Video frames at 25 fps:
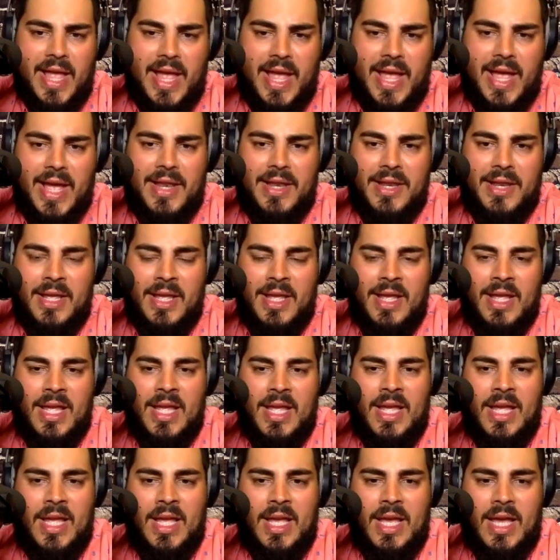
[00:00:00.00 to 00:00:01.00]
and
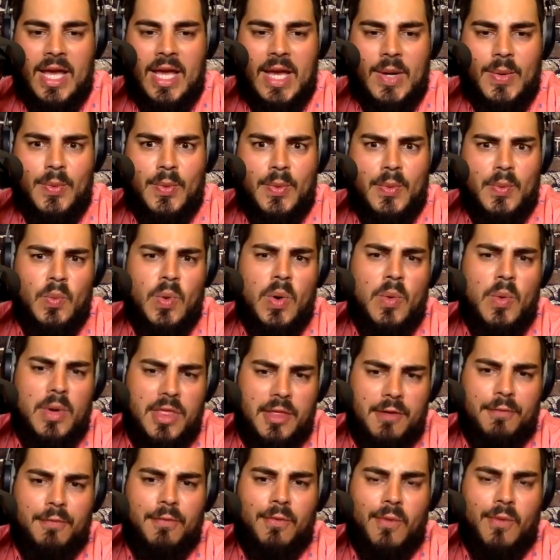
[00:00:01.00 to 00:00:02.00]
I went
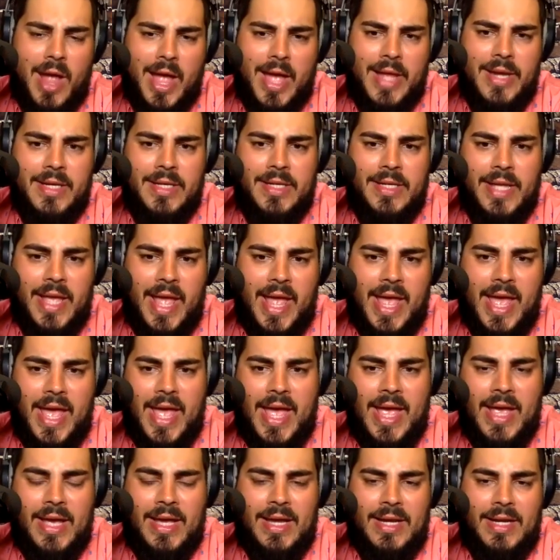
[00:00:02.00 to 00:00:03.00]
with a friend,
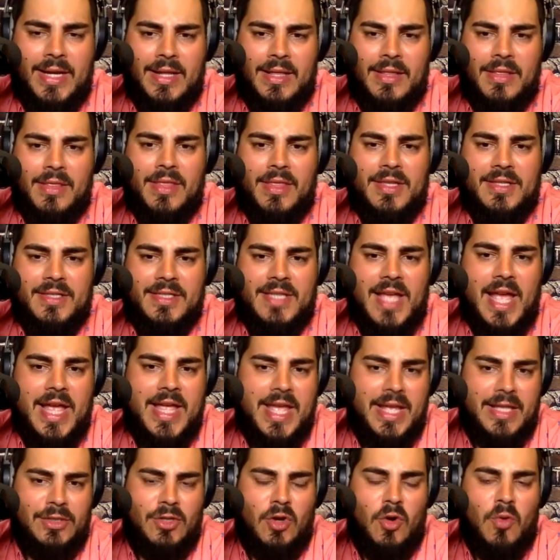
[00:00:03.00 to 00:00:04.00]
and the
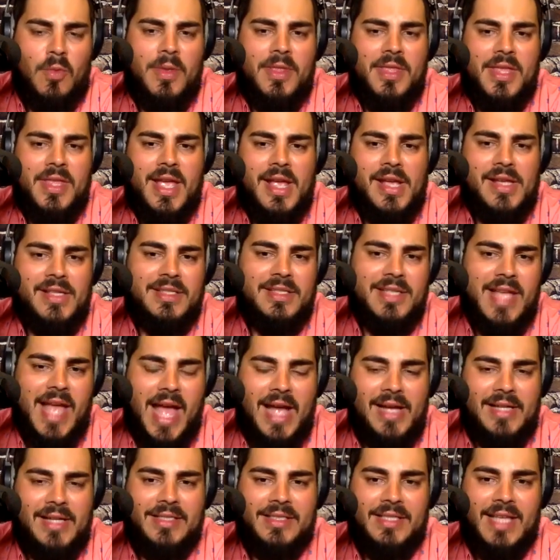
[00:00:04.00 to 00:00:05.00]
psychic told me the
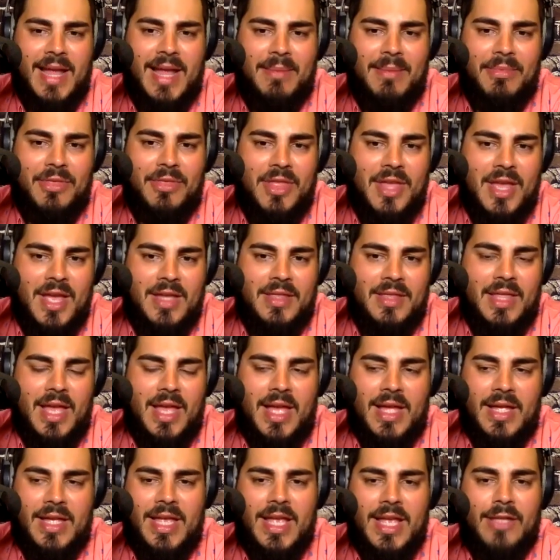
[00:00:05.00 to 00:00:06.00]
exact same thing
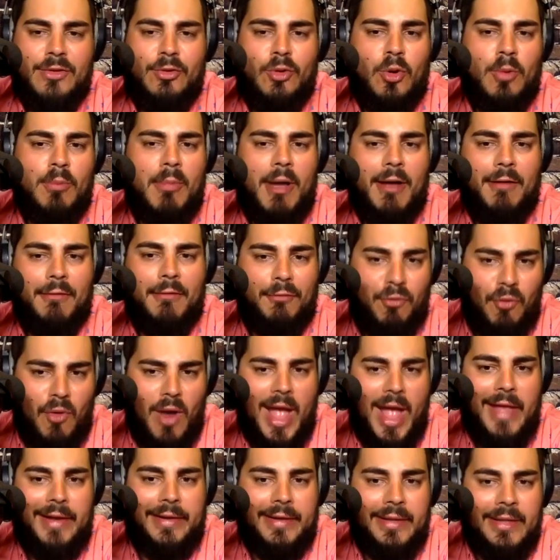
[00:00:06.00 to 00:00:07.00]
that he told my
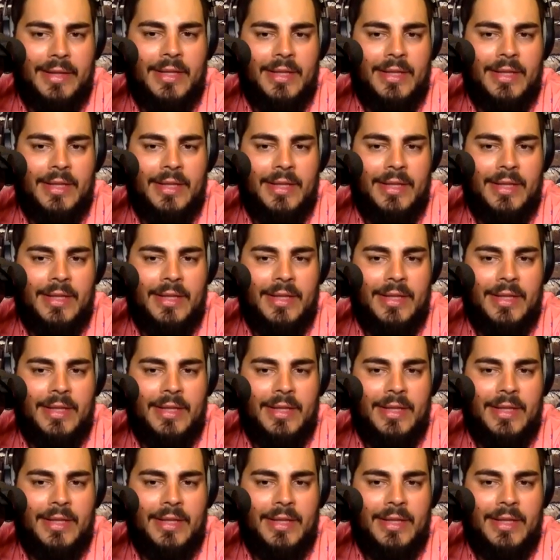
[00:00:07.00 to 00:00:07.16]
friend.